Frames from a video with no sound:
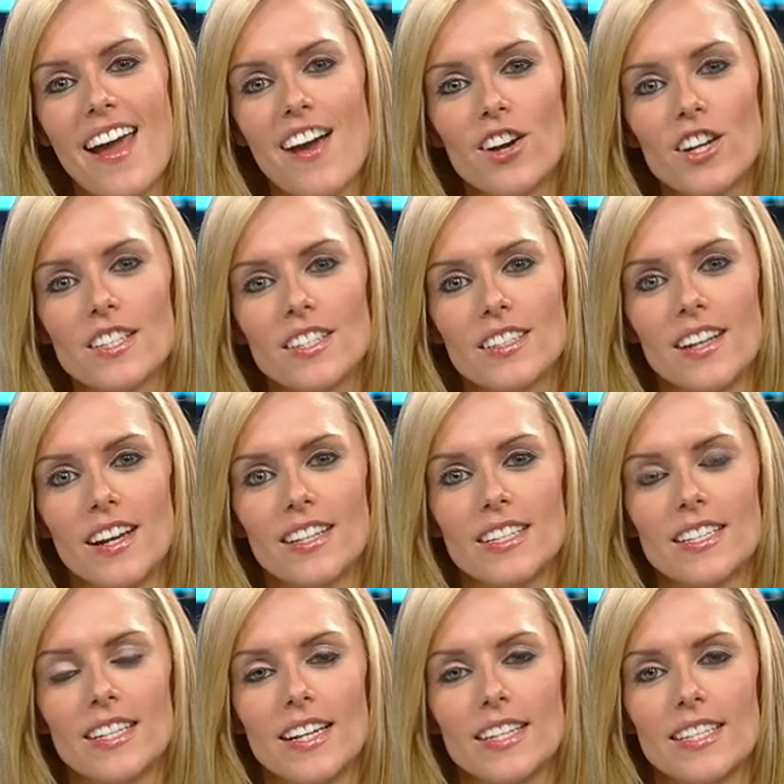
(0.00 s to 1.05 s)
Harrison and I
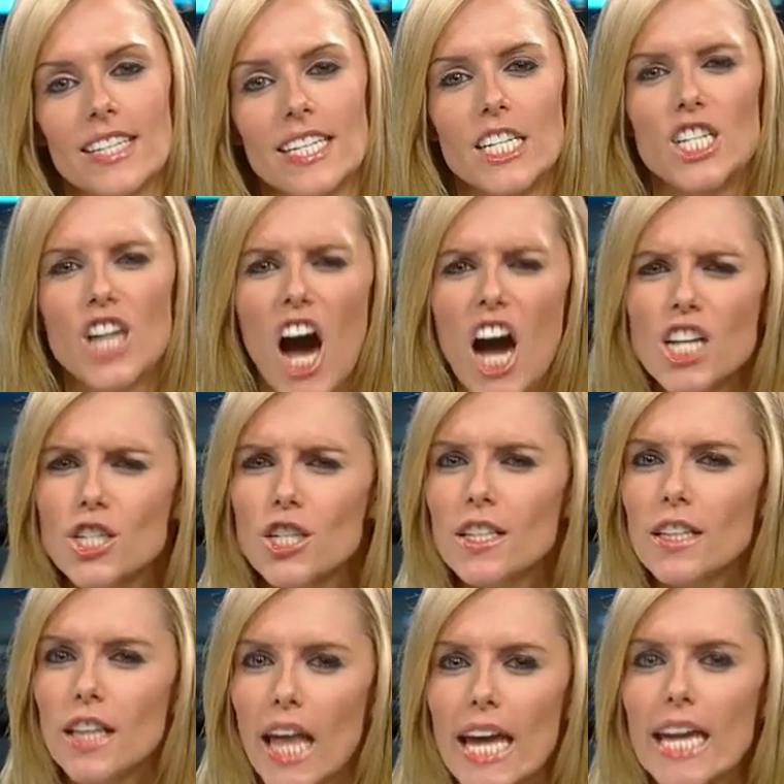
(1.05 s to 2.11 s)
discuss the dodgy
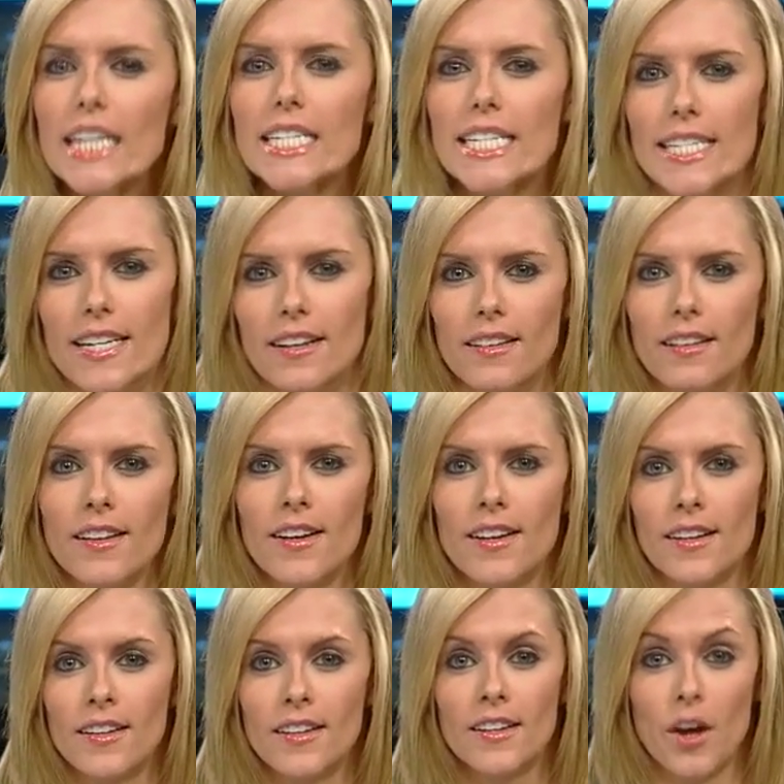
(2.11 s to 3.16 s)
land deal
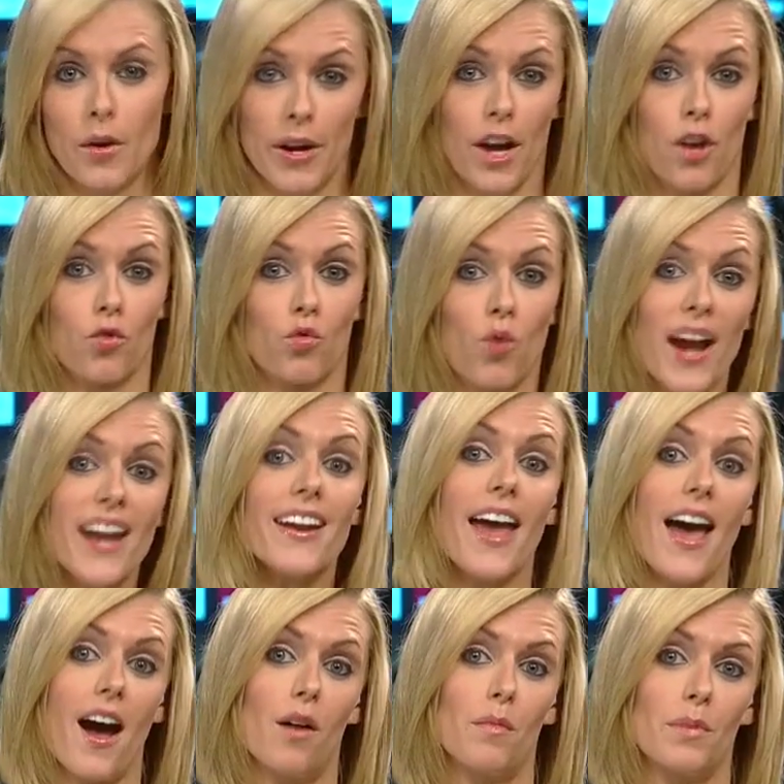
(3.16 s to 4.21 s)
going on right
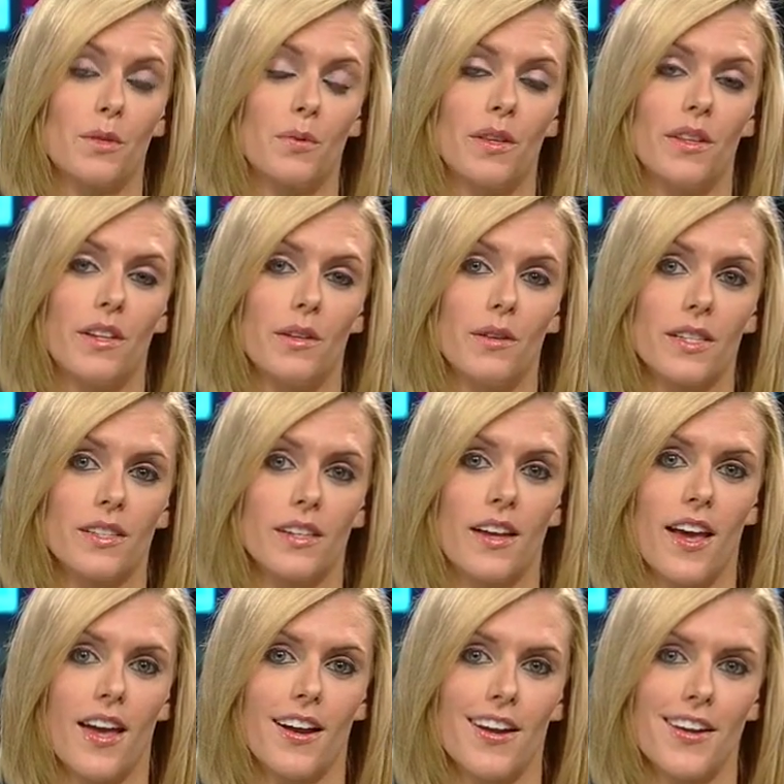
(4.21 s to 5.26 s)
now between the U.S. and
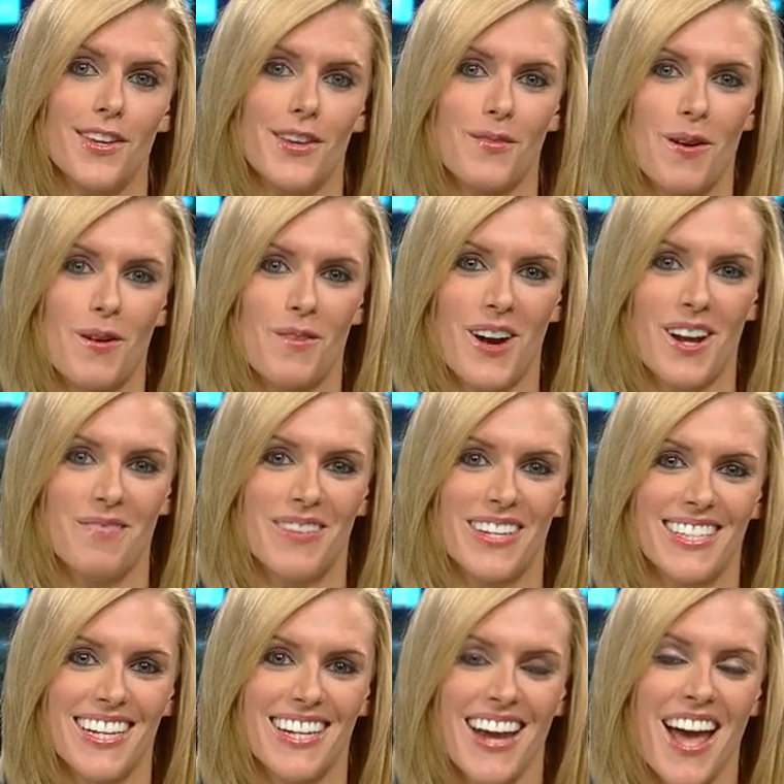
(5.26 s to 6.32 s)
Canada. You won't want to
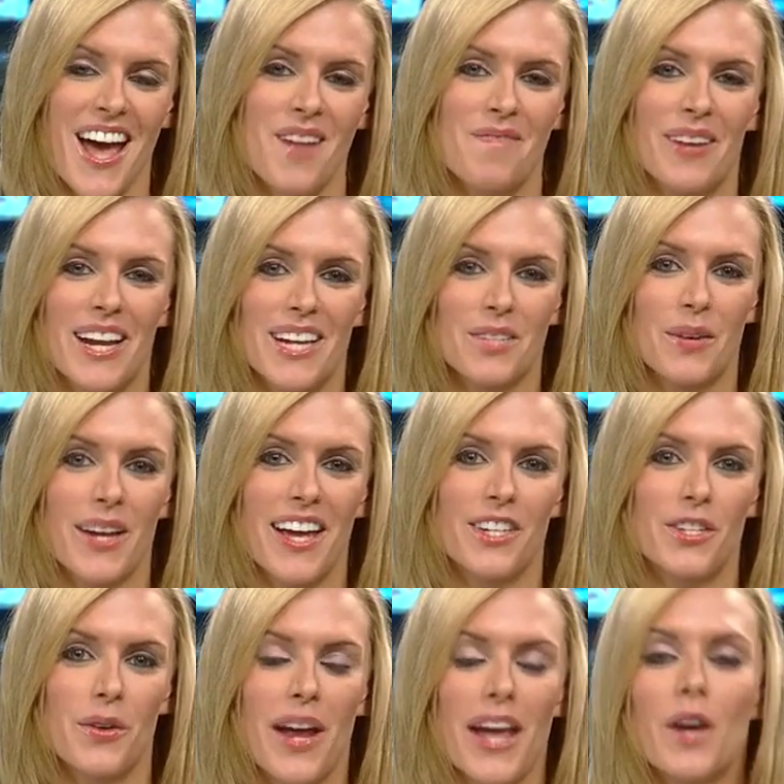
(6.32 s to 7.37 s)
miss it. But as we
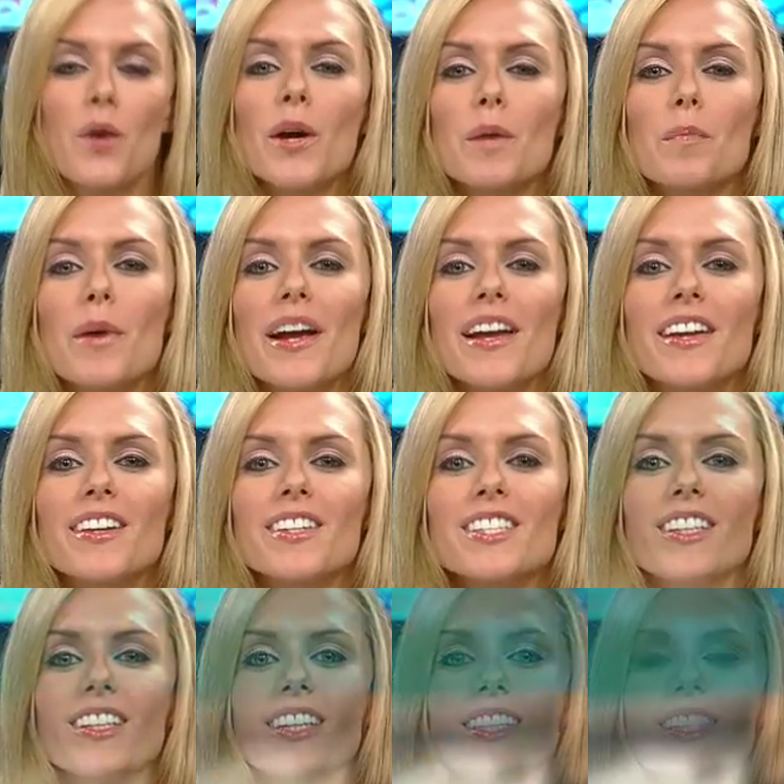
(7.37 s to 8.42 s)
head to a quick break, here's a look